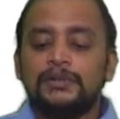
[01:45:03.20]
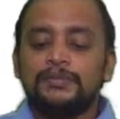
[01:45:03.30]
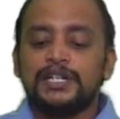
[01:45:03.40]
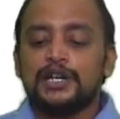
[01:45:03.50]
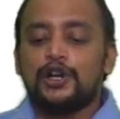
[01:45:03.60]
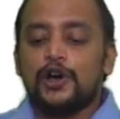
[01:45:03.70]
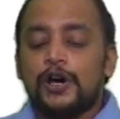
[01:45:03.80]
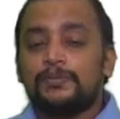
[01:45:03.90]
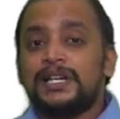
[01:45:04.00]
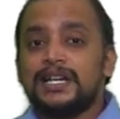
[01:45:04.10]
Limited
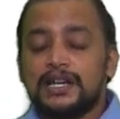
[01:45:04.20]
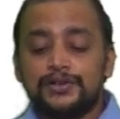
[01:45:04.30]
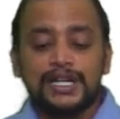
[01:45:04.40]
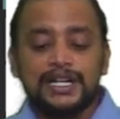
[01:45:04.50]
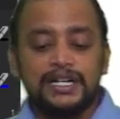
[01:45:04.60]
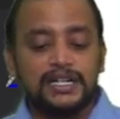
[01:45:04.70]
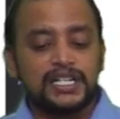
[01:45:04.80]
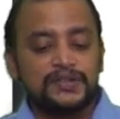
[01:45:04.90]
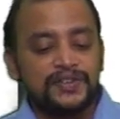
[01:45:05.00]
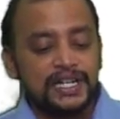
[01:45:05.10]
normally gives an
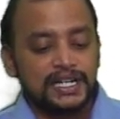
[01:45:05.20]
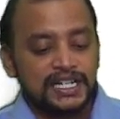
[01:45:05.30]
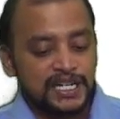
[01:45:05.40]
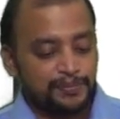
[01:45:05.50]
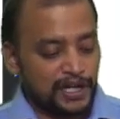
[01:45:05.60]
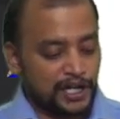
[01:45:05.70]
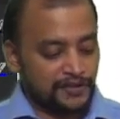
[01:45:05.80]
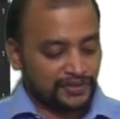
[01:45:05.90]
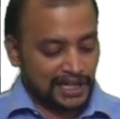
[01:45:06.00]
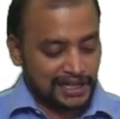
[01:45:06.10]
interest-free credit period
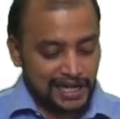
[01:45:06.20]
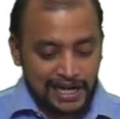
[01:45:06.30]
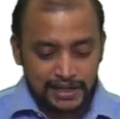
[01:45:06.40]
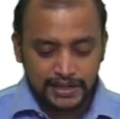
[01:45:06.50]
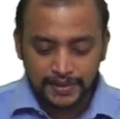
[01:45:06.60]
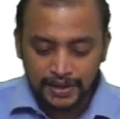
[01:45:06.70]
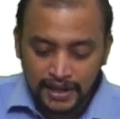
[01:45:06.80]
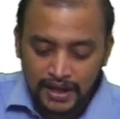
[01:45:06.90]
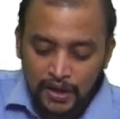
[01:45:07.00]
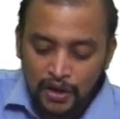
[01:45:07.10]
of 30 days
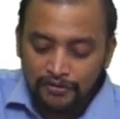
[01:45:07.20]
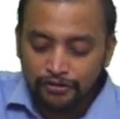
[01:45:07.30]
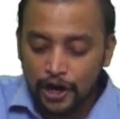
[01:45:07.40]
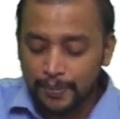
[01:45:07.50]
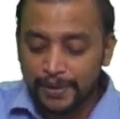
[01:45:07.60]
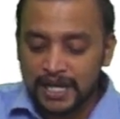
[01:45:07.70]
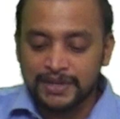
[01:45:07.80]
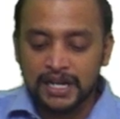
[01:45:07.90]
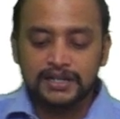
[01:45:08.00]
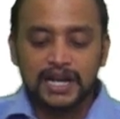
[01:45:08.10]
for
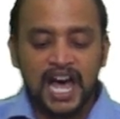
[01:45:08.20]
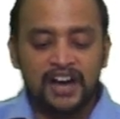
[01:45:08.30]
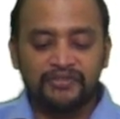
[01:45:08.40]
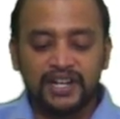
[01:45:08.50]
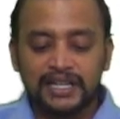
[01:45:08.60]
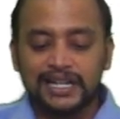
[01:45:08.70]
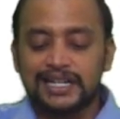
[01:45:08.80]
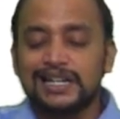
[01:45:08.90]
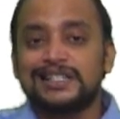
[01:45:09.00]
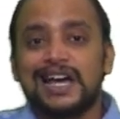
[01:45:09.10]
payment. After that,
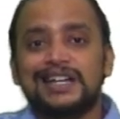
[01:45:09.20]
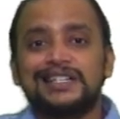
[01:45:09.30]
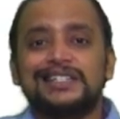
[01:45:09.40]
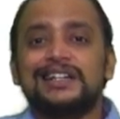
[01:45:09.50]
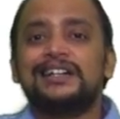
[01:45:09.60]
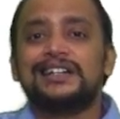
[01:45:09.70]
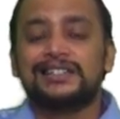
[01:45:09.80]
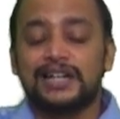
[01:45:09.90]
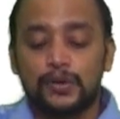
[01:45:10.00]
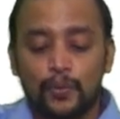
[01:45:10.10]
it charges
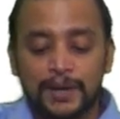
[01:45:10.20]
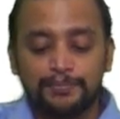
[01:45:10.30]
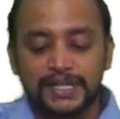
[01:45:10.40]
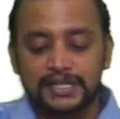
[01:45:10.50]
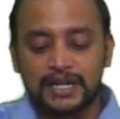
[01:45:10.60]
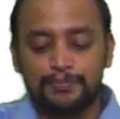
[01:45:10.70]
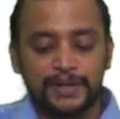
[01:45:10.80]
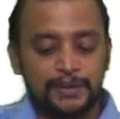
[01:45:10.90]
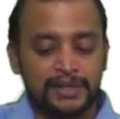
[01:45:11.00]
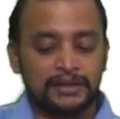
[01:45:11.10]
interest at 1%
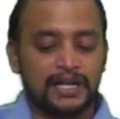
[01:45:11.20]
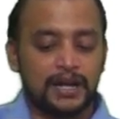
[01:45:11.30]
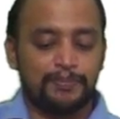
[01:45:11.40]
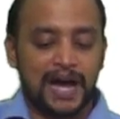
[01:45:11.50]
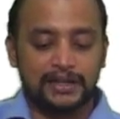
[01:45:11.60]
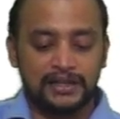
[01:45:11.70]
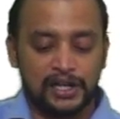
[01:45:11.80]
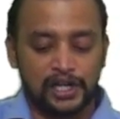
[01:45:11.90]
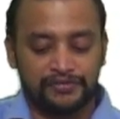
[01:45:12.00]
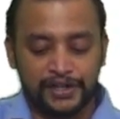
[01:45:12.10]
per month or part
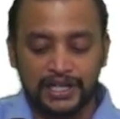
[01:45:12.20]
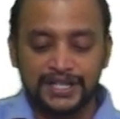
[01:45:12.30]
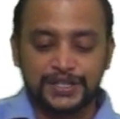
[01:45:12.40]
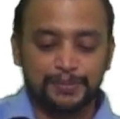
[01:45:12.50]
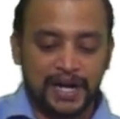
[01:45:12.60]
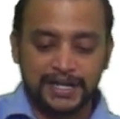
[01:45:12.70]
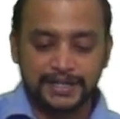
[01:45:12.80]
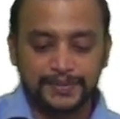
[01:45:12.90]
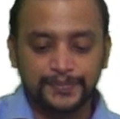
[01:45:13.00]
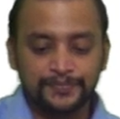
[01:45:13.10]
thereof on list price.